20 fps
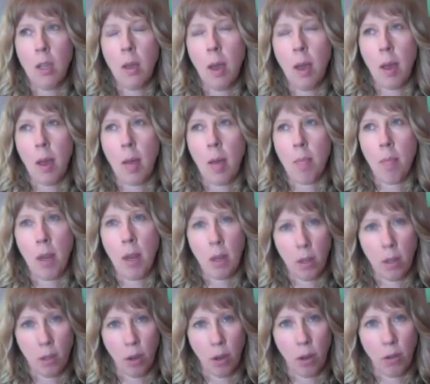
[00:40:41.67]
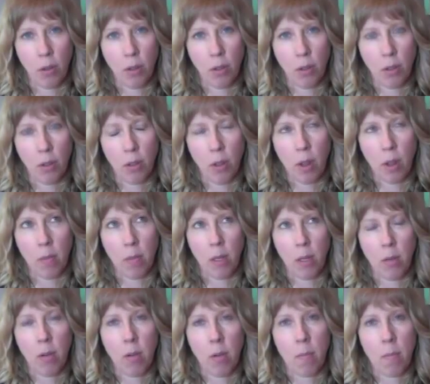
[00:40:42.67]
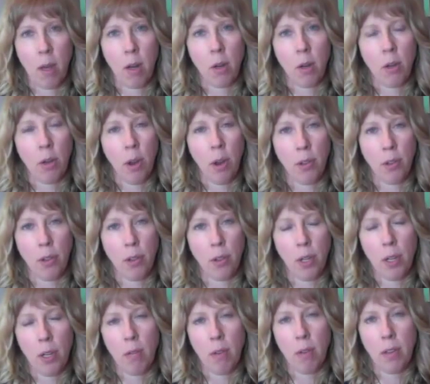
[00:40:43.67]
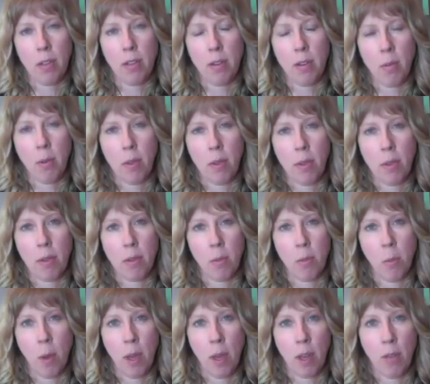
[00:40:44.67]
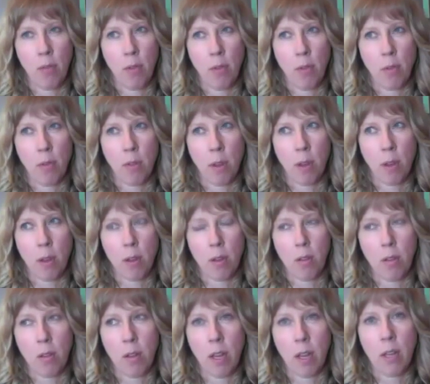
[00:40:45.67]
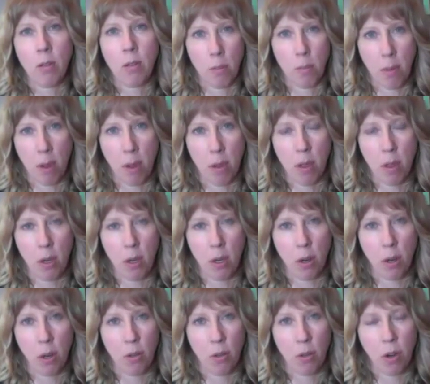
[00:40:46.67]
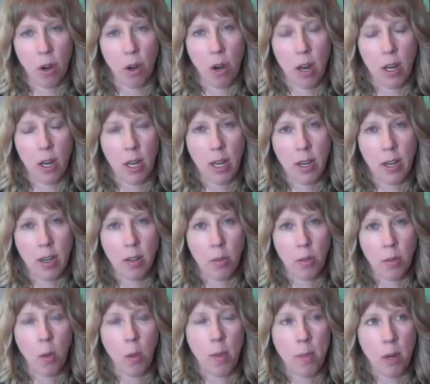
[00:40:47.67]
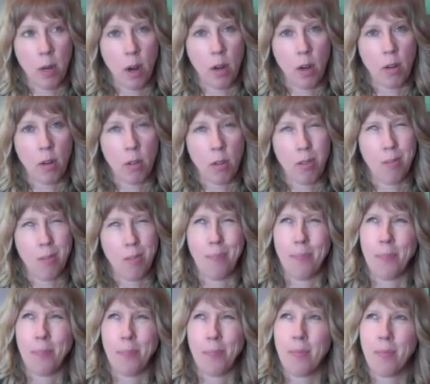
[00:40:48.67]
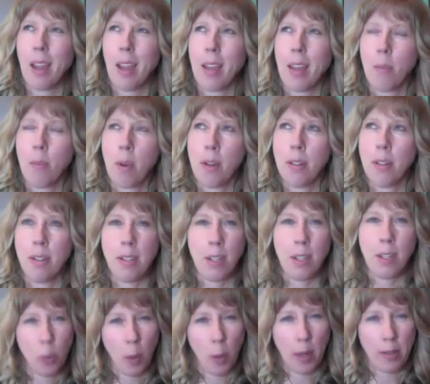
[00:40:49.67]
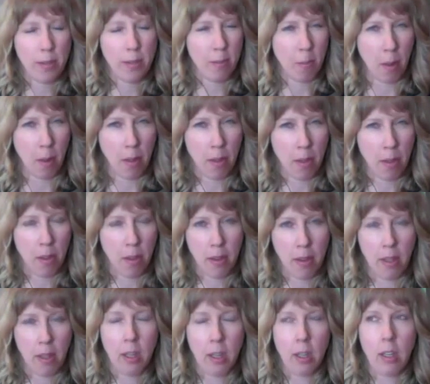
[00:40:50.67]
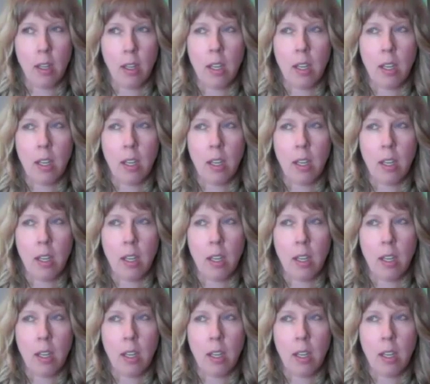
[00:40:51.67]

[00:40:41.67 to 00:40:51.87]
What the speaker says: medical doctor, Lyme literate medical doctor, and he runs it with his wife, who's a naturopathic doctor, and he does webinars, I want to say twice a month, I think.